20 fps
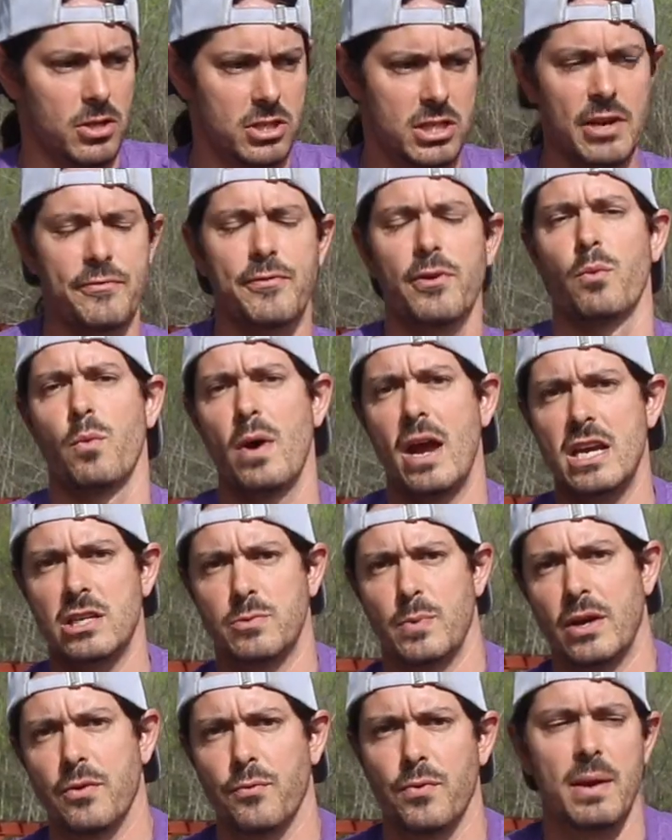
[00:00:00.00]
there's different ways
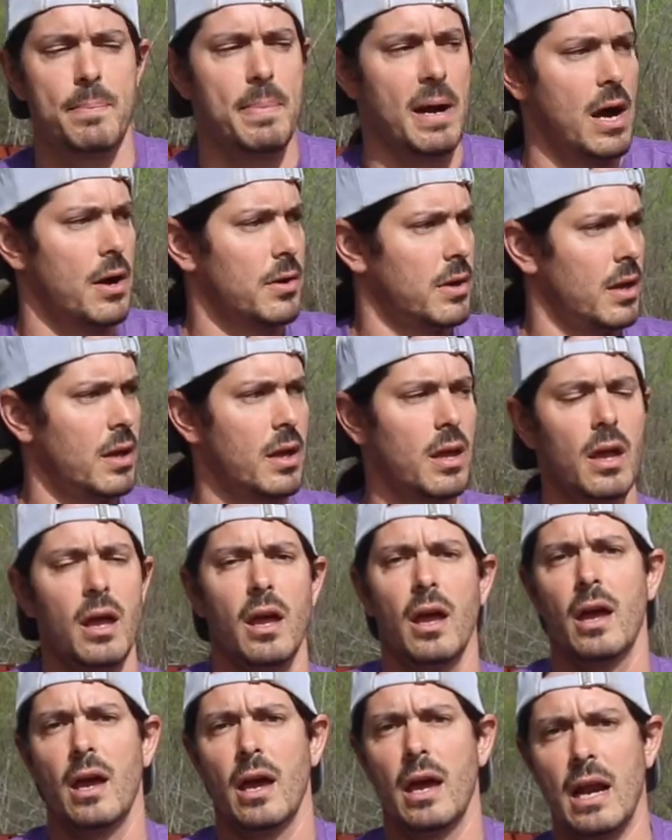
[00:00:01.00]
we can rebound,
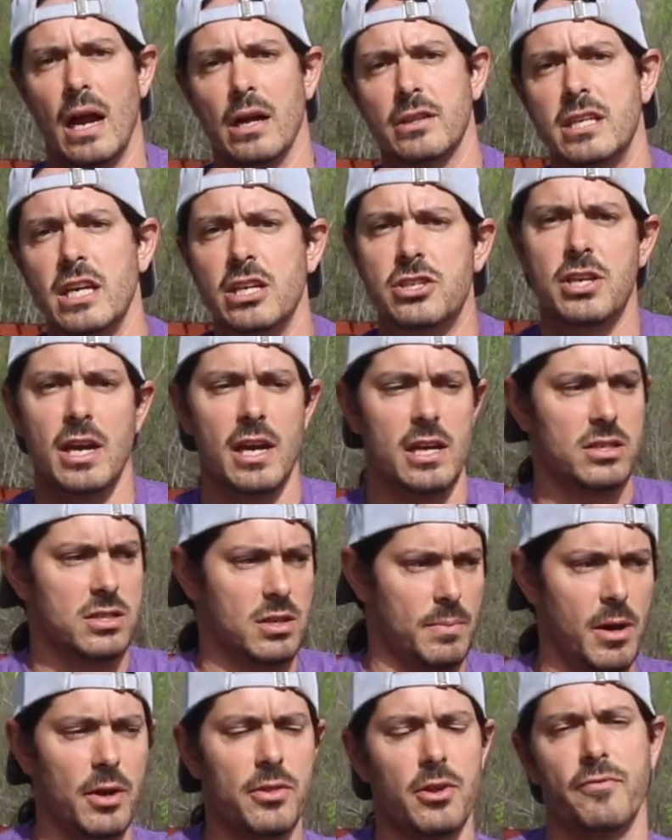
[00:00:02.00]
and I'll teach that in
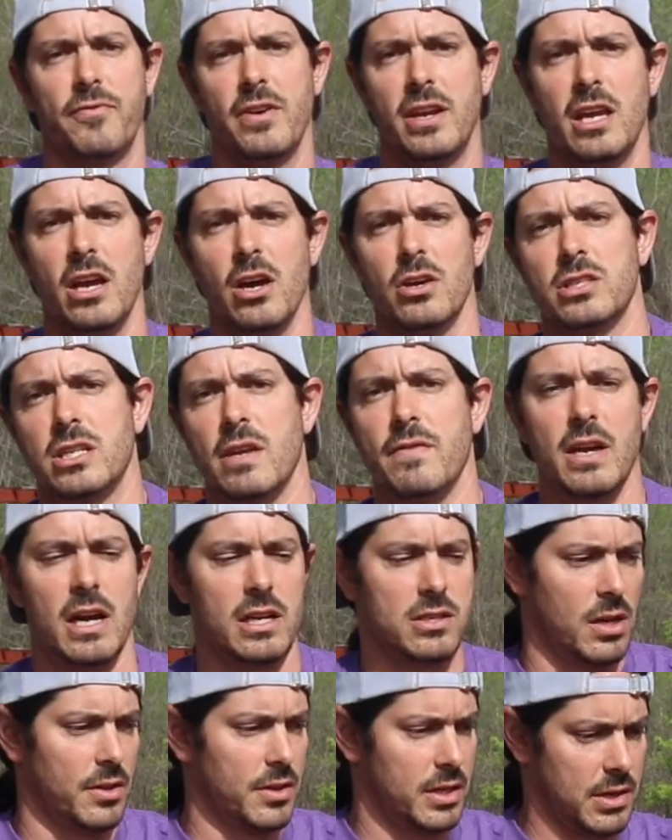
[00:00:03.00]
some other videos, give you
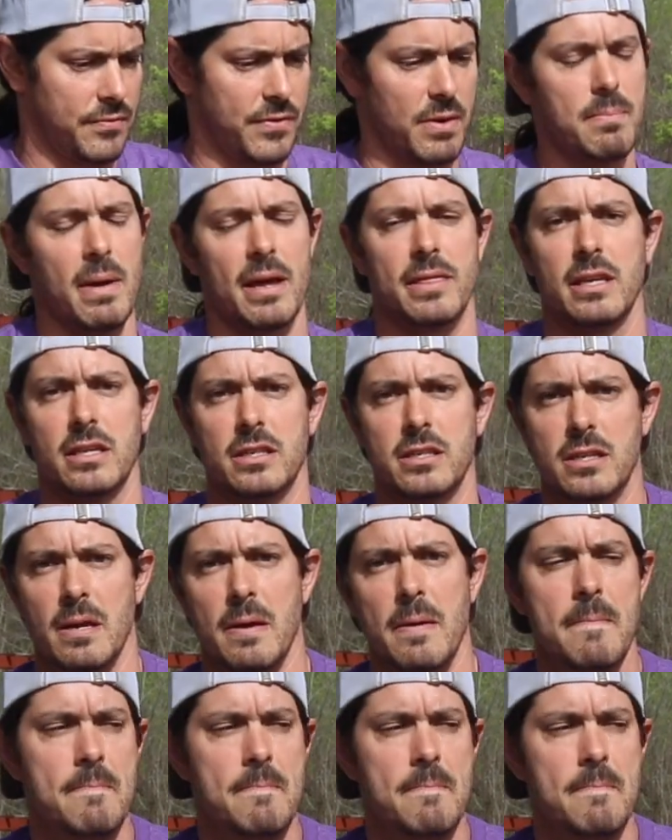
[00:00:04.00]
guys all the different methods.